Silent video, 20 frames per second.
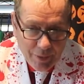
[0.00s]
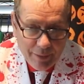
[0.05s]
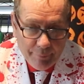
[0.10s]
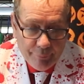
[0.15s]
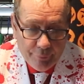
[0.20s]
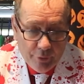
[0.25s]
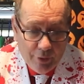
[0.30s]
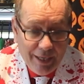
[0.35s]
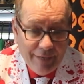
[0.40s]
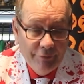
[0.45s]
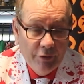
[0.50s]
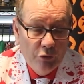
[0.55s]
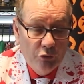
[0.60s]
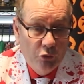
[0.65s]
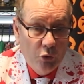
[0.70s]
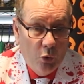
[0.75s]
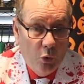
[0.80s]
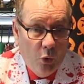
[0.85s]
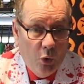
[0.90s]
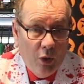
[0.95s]
had a private
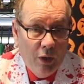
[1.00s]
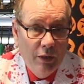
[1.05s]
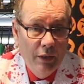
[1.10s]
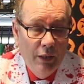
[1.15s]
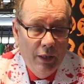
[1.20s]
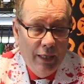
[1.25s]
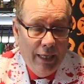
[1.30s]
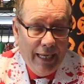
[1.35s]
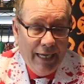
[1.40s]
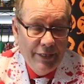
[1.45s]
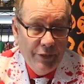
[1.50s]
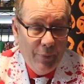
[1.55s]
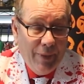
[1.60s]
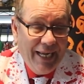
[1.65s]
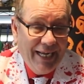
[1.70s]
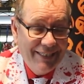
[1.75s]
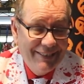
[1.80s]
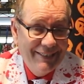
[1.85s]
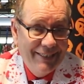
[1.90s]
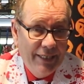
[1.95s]
tour and you
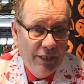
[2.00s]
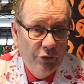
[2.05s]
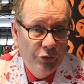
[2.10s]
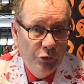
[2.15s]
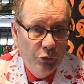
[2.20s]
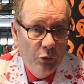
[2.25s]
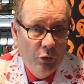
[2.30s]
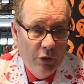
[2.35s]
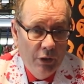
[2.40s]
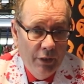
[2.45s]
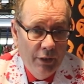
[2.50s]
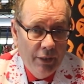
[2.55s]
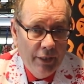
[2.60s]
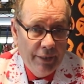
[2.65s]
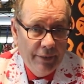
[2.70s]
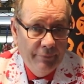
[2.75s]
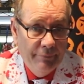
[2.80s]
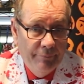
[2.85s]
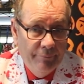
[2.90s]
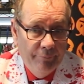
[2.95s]
had to get ashore
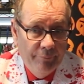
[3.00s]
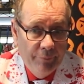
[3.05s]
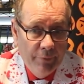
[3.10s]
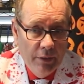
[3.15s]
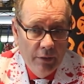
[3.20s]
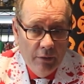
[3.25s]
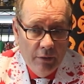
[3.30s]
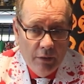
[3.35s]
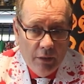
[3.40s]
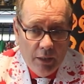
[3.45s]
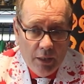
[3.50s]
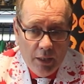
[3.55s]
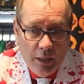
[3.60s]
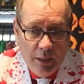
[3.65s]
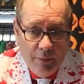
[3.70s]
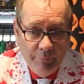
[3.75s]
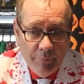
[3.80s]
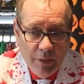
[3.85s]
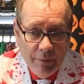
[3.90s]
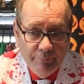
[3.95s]
early.
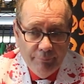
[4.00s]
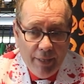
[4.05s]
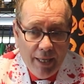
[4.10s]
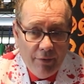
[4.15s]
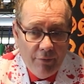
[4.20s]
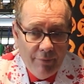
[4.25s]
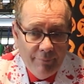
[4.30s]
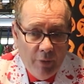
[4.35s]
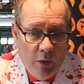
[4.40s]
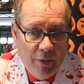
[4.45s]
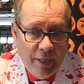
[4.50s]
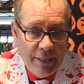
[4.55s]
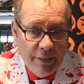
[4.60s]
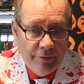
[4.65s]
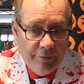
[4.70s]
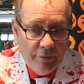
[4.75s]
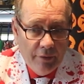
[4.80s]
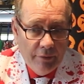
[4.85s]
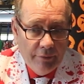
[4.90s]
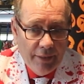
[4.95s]
Um, bear in
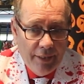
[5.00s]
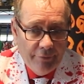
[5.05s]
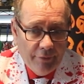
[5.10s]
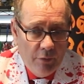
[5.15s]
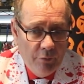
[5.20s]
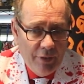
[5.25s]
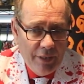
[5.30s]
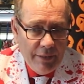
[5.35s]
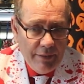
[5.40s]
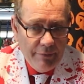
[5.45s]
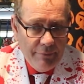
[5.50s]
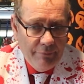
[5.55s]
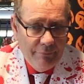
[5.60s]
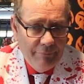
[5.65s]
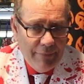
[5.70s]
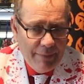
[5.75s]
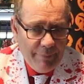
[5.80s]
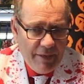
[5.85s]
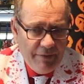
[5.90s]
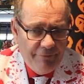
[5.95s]
mind, there's only
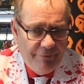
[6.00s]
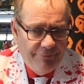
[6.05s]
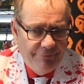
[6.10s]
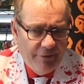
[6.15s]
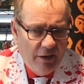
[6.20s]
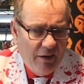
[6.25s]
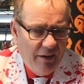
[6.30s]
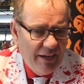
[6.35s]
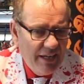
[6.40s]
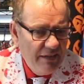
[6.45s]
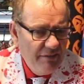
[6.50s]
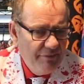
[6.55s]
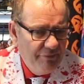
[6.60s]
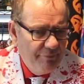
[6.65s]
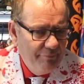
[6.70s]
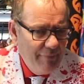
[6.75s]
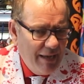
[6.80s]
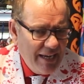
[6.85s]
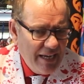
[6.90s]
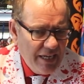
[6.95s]
maybe
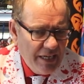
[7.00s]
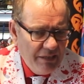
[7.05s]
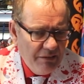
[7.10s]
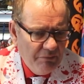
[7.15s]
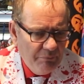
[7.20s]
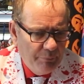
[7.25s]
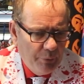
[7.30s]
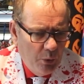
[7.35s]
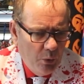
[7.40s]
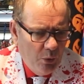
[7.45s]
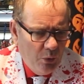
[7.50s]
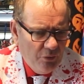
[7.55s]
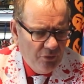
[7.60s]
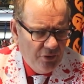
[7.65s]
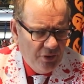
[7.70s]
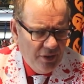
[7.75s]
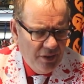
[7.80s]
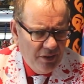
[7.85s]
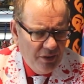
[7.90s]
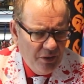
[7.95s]
five main
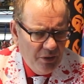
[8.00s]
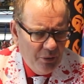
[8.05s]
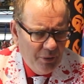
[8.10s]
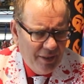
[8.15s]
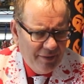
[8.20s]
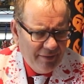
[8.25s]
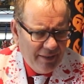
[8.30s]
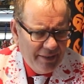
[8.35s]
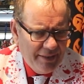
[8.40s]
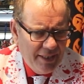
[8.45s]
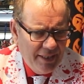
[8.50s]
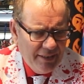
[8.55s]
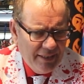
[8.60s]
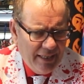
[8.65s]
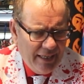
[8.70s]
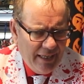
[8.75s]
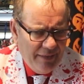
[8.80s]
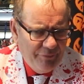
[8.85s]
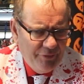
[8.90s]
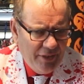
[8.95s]
ports in the US, I think,
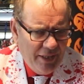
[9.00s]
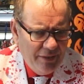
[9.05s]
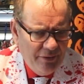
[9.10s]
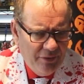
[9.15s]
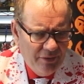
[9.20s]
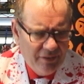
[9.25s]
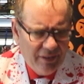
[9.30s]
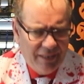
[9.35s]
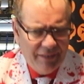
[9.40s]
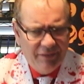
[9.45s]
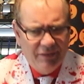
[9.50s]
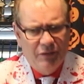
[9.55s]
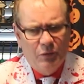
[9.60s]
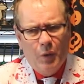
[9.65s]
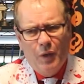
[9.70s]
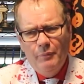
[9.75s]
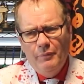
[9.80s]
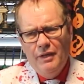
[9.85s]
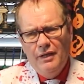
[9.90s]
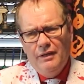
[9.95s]
that have tenders. Like,
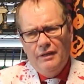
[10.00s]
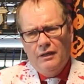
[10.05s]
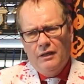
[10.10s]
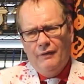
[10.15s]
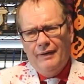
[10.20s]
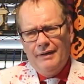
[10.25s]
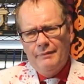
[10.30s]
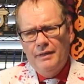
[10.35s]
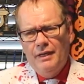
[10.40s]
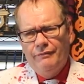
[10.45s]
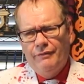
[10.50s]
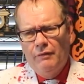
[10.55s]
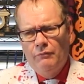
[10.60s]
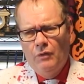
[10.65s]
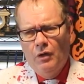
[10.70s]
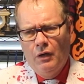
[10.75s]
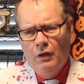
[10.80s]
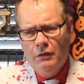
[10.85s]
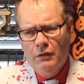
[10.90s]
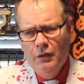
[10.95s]
quote me, correct me if I'm
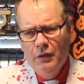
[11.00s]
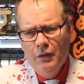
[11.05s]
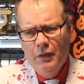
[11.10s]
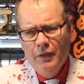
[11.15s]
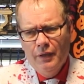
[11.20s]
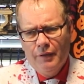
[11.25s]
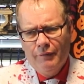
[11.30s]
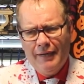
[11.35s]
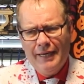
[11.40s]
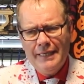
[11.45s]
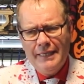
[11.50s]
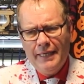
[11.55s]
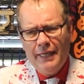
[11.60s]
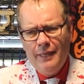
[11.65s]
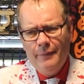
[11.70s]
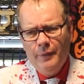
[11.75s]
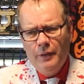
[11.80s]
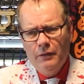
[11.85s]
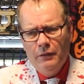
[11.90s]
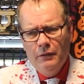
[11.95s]
wrong. Grand
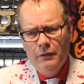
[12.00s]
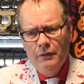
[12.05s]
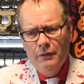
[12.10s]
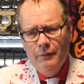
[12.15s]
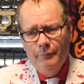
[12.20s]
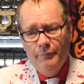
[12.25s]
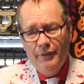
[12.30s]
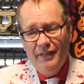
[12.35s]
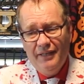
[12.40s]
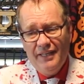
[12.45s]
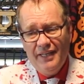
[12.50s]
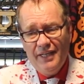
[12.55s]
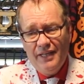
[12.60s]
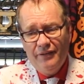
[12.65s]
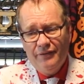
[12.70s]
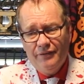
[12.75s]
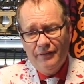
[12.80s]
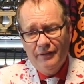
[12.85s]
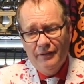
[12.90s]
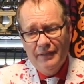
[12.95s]
Cayman,
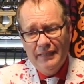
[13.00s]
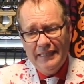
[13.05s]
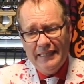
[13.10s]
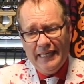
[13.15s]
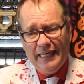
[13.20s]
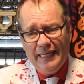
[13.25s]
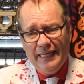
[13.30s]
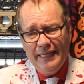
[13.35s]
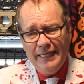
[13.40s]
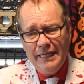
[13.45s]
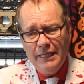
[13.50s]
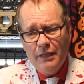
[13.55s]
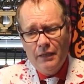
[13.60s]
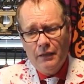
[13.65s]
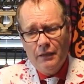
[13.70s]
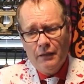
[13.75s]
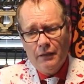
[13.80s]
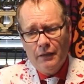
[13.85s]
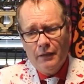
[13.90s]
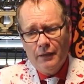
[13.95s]
Belize,
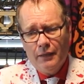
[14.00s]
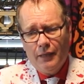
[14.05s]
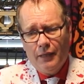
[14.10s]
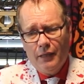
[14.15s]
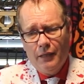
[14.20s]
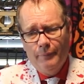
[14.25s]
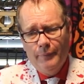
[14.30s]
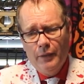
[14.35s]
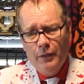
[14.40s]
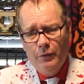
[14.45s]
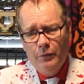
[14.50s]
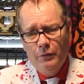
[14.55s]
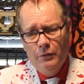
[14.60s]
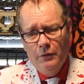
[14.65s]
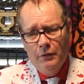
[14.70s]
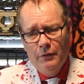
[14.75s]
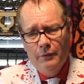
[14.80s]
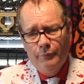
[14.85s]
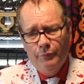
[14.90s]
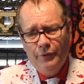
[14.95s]
Catalina, Cabo,
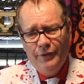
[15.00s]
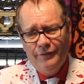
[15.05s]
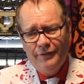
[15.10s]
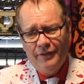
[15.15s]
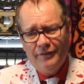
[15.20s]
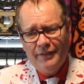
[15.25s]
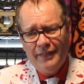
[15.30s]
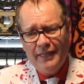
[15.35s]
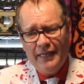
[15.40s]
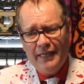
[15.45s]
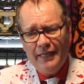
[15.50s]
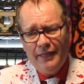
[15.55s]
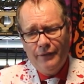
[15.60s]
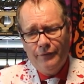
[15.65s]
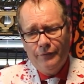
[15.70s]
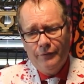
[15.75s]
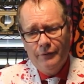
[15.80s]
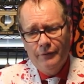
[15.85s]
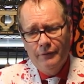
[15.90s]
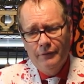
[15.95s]
Princess
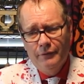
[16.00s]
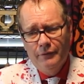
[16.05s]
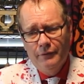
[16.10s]
Cays.